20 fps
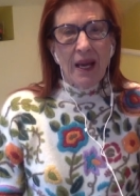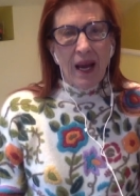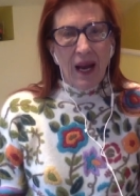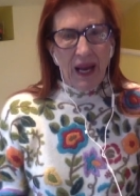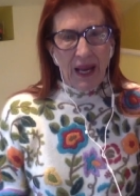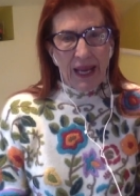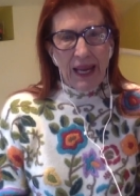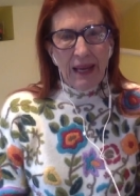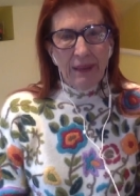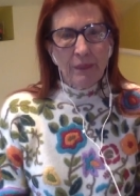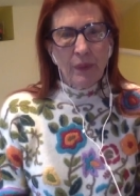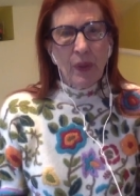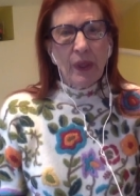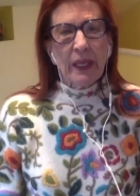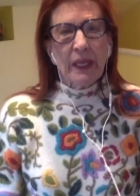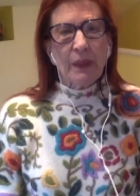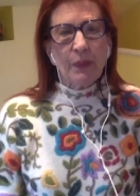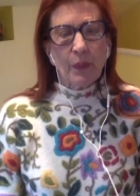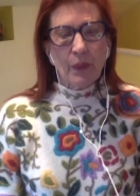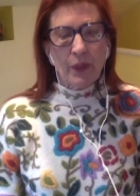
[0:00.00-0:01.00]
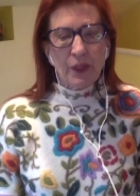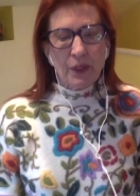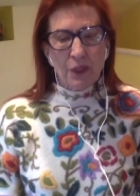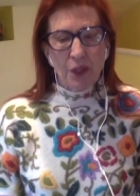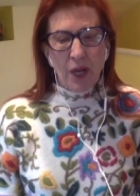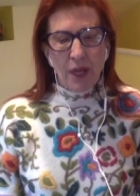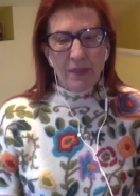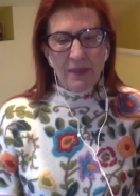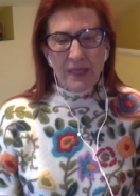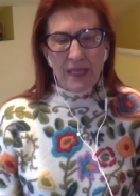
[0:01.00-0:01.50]
I am running
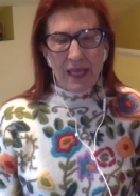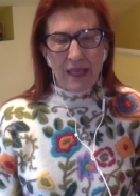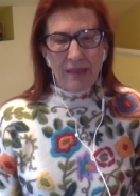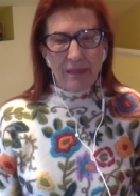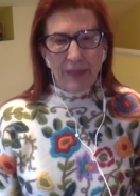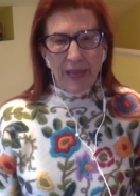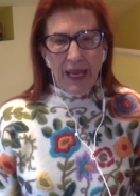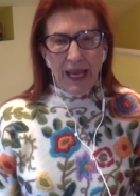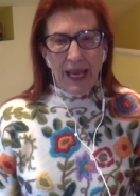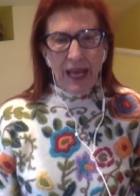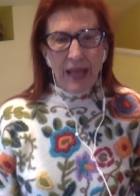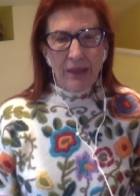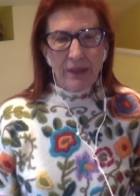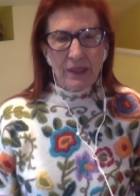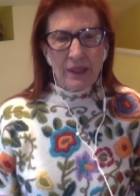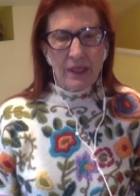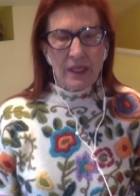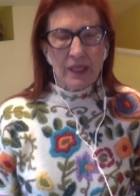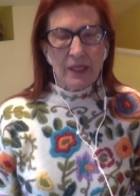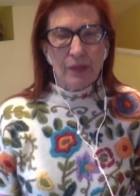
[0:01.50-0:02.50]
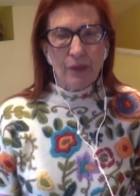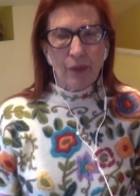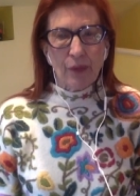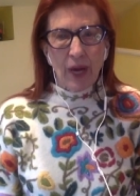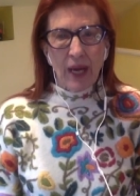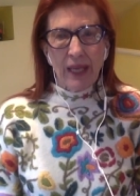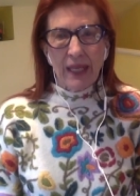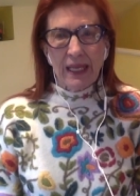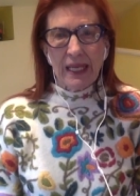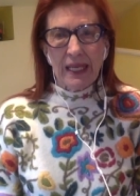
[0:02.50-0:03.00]
workshops out of my house this
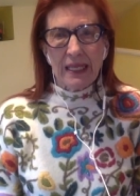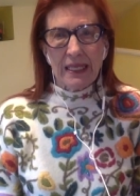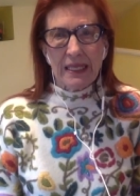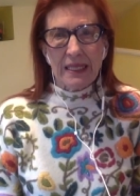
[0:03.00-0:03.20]
Friday and